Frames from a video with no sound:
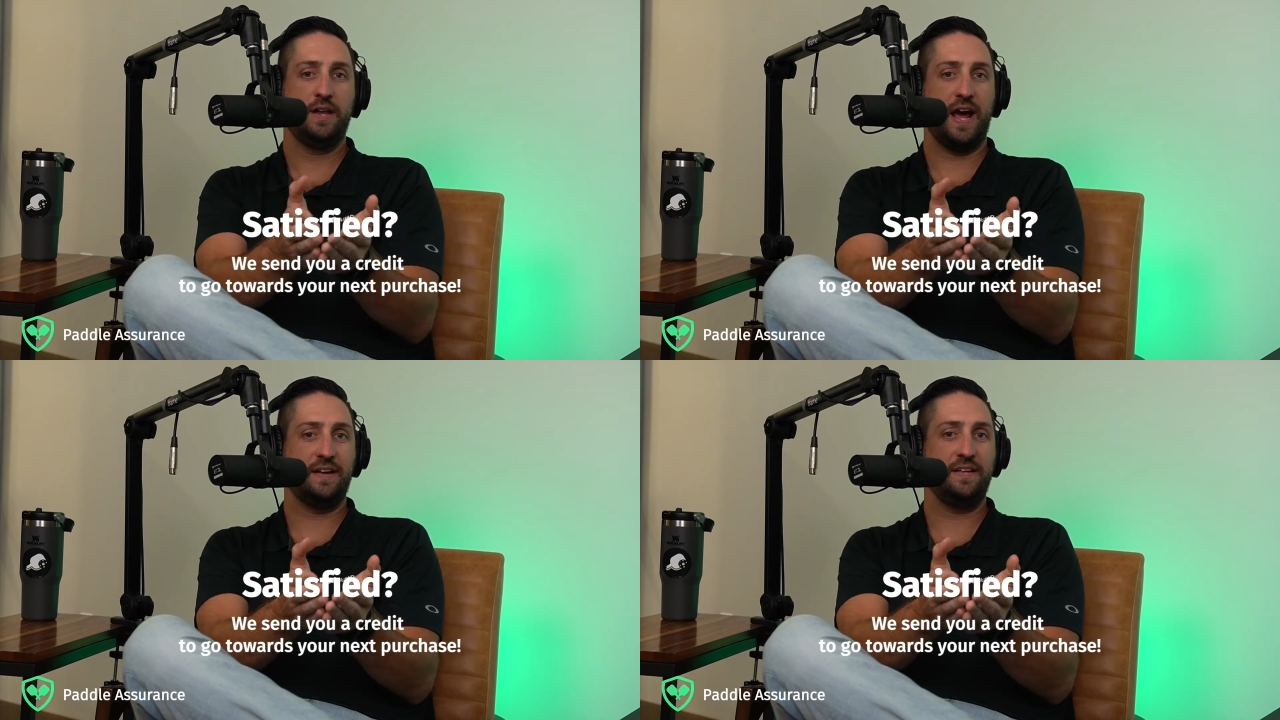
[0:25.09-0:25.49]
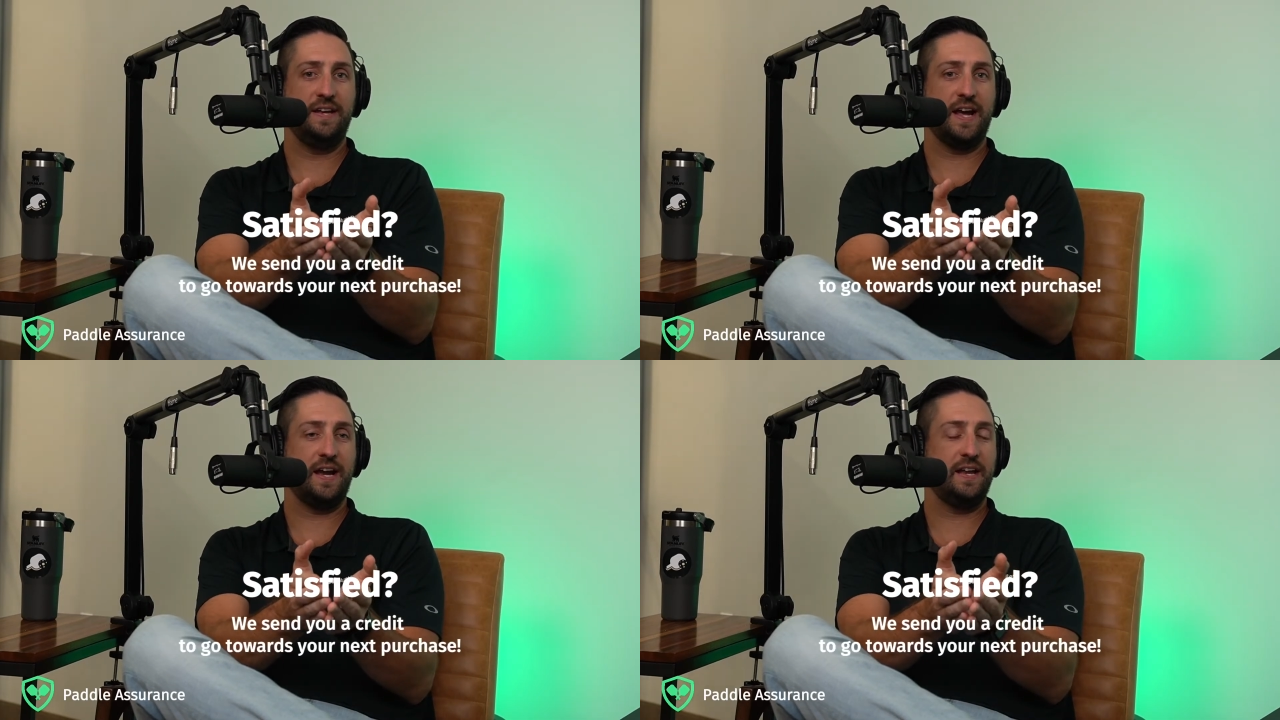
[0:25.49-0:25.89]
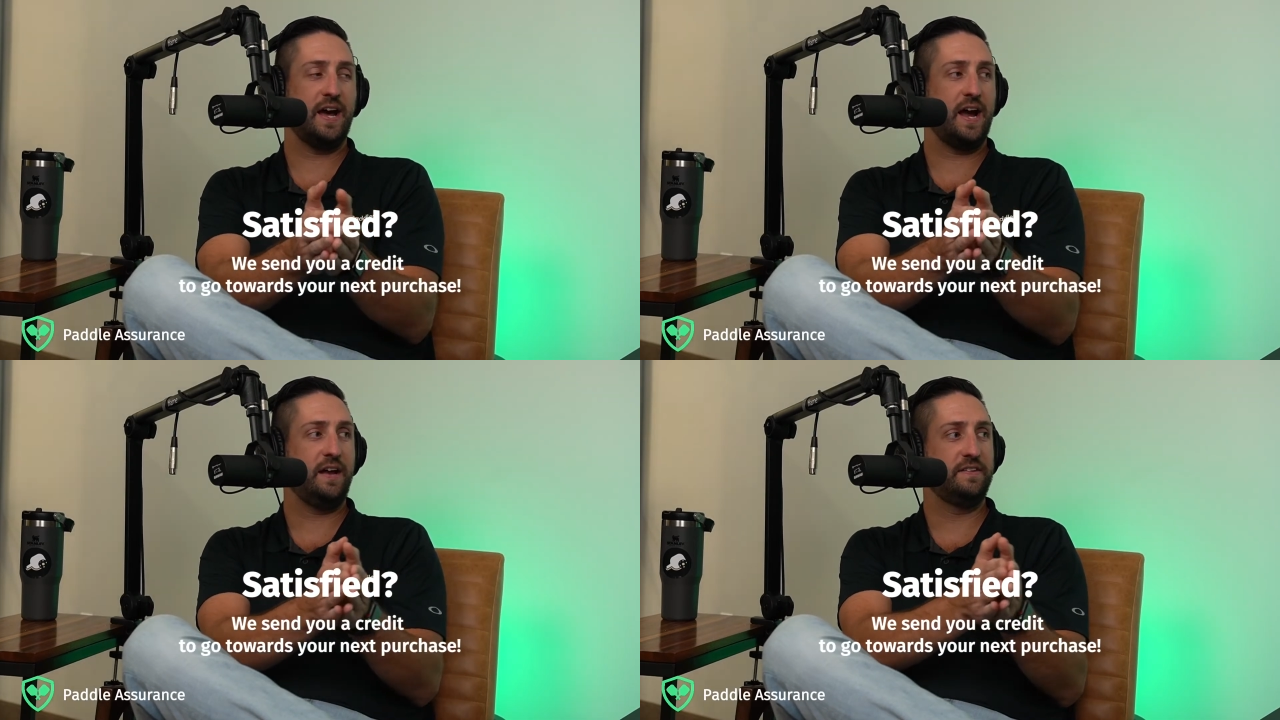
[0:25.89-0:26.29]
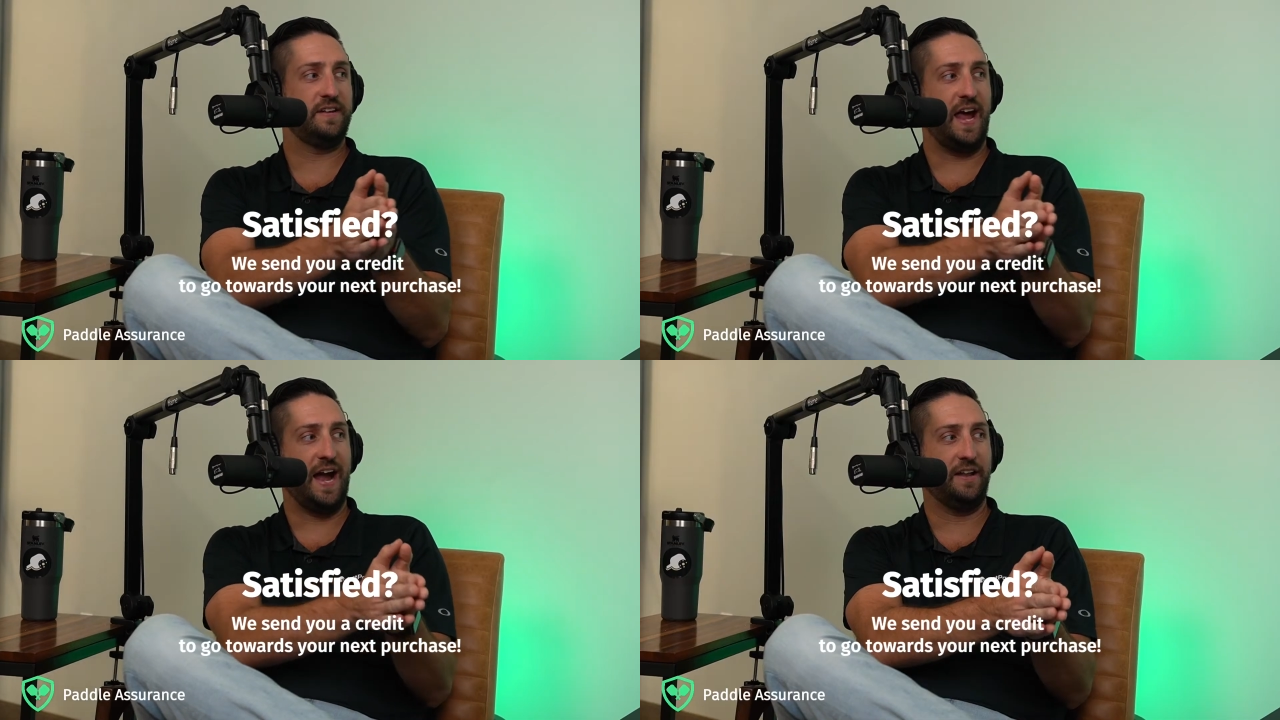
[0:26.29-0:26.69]
19.99
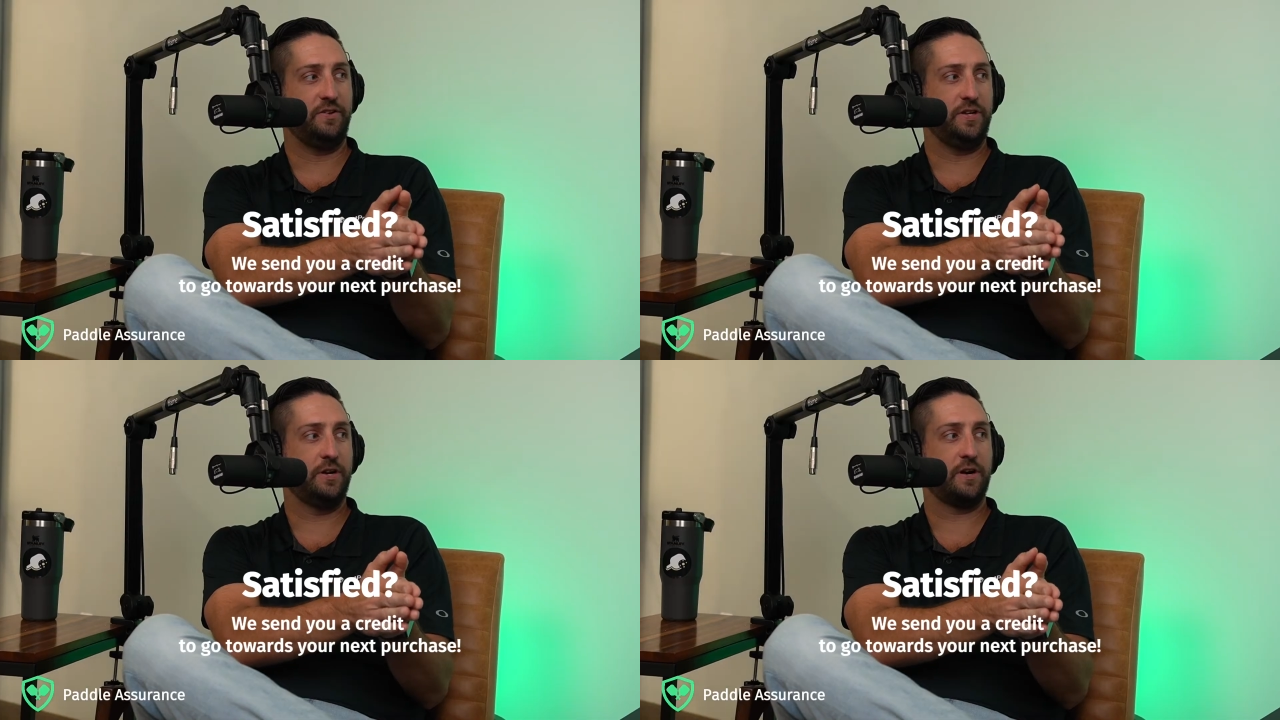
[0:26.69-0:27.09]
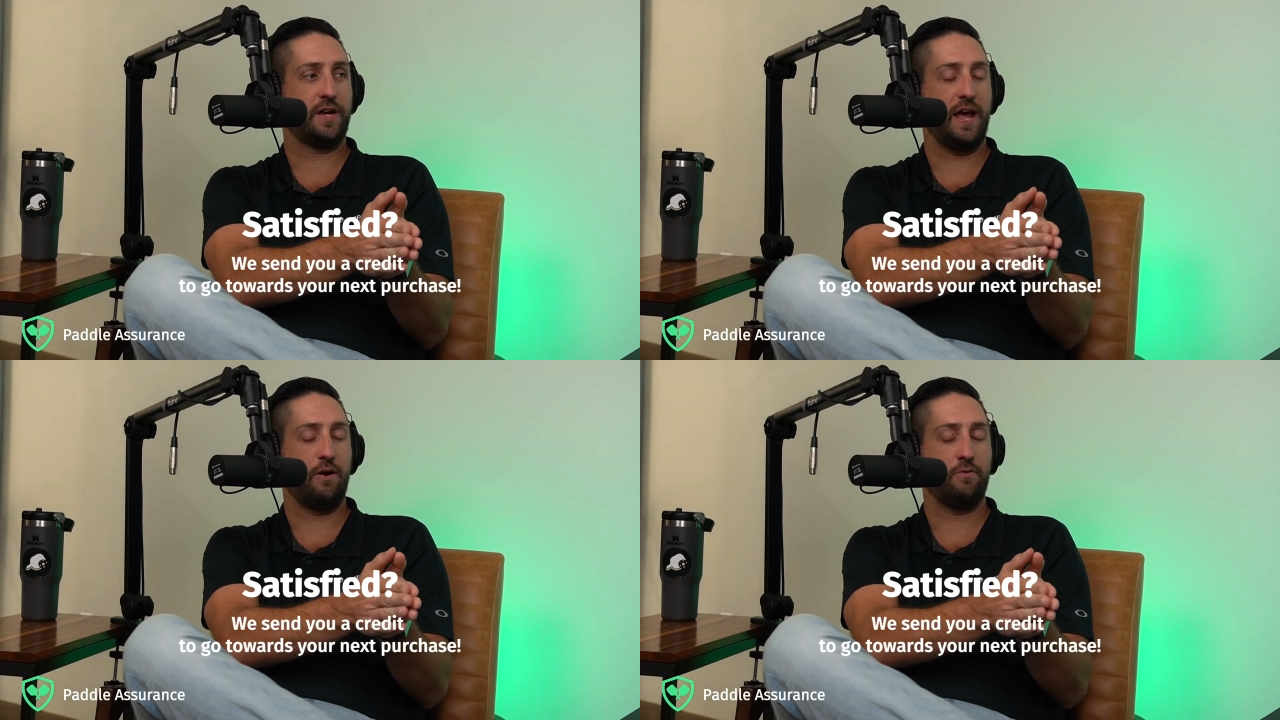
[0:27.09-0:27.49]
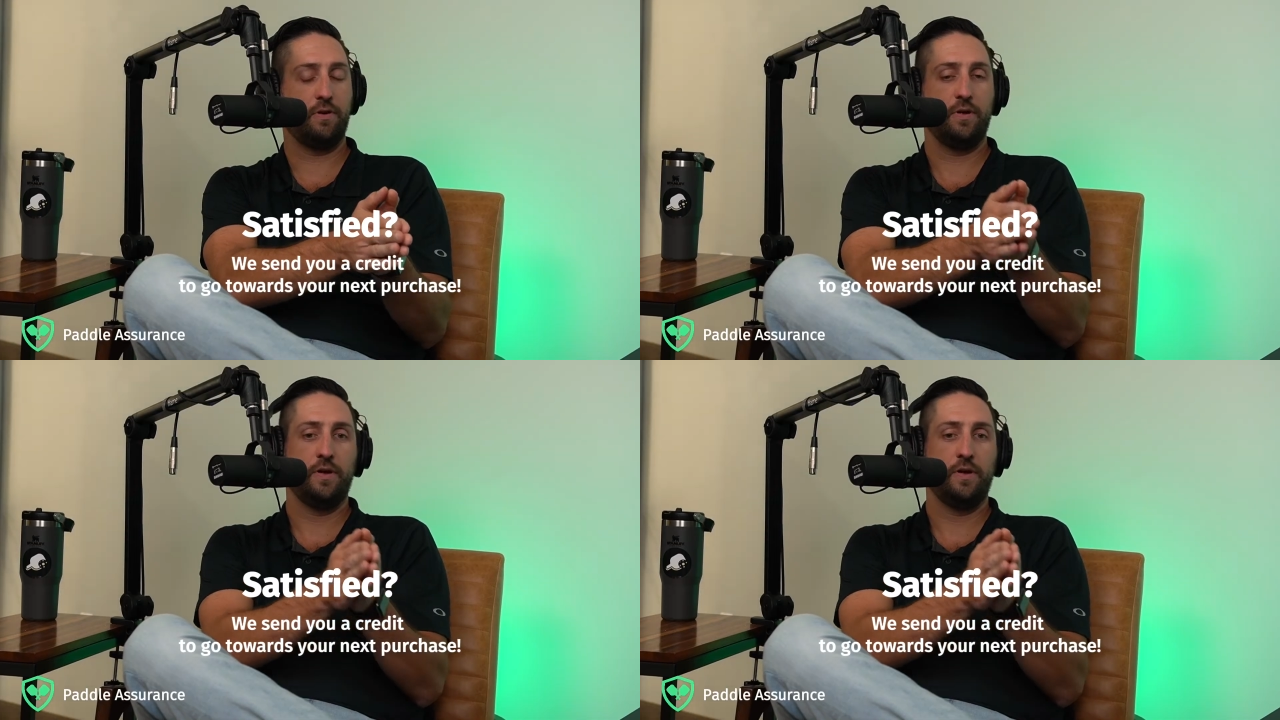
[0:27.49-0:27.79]
is added to your account